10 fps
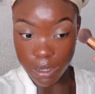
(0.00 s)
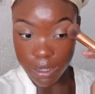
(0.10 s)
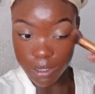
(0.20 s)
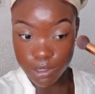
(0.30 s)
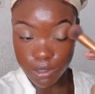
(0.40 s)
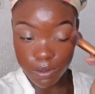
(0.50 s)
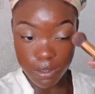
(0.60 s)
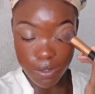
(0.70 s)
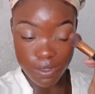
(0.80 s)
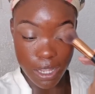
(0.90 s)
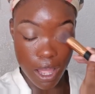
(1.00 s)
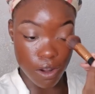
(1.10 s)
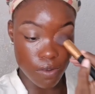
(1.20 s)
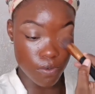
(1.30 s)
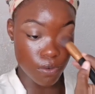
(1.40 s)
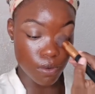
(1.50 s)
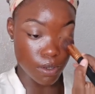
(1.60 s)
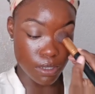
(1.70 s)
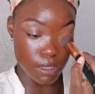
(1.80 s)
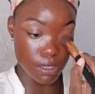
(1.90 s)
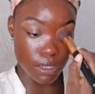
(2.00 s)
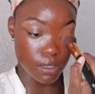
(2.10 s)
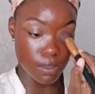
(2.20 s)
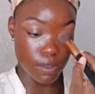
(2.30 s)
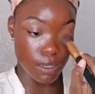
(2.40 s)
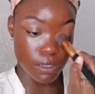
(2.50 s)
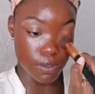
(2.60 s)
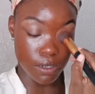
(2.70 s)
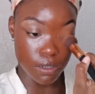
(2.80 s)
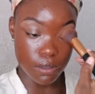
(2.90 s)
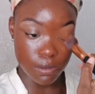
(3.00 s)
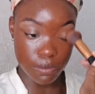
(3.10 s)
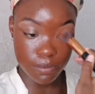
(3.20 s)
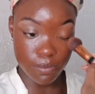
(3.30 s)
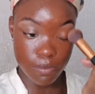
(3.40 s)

I get so nervous. I don't even know what to say to you guys right now.